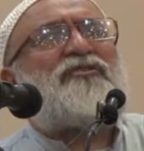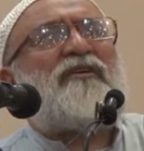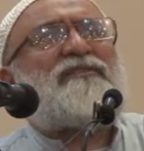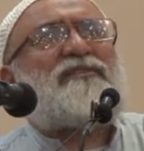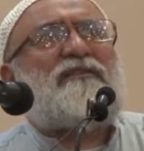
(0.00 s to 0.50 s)
and
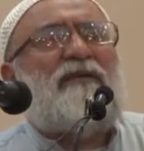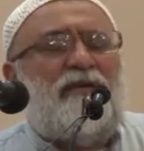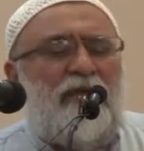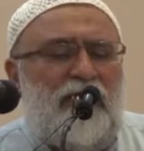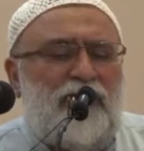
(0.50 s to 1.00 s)
trust
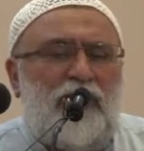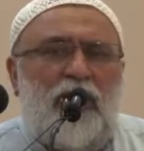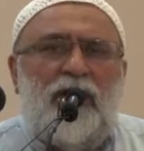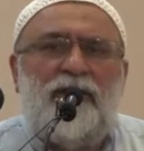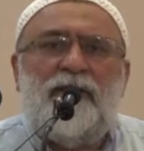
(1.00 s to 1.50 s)
in
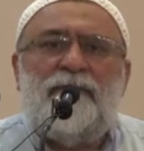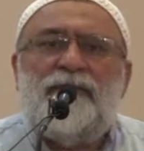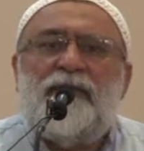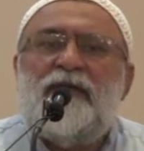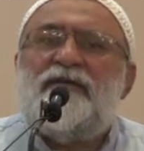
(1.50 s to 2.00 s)
God.
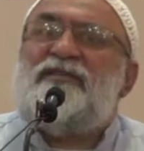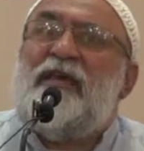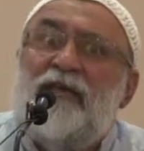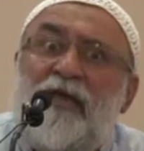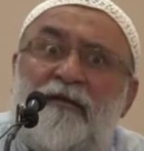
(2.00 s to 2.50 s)

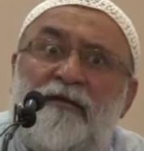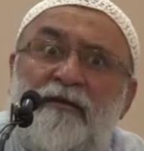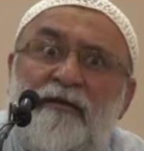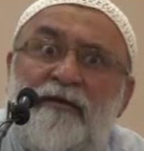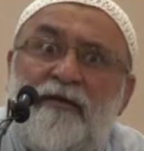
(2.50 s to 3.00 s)
Sayyid,
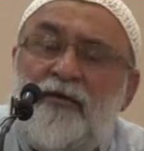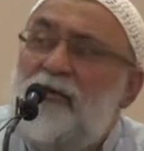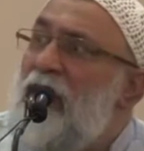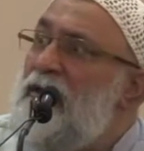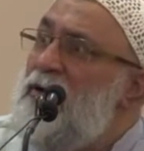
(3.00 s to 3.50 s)

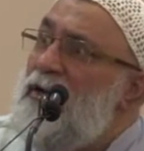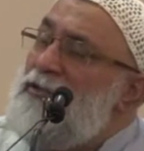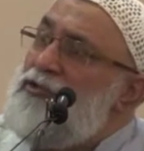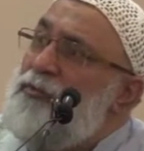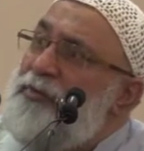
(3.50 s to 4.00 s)
you are
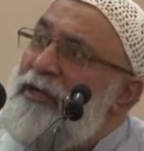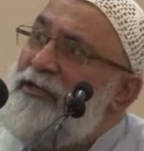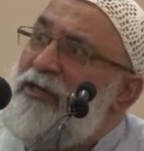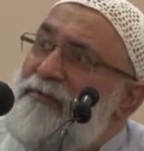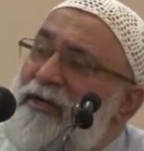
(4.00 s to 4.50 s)
going to preach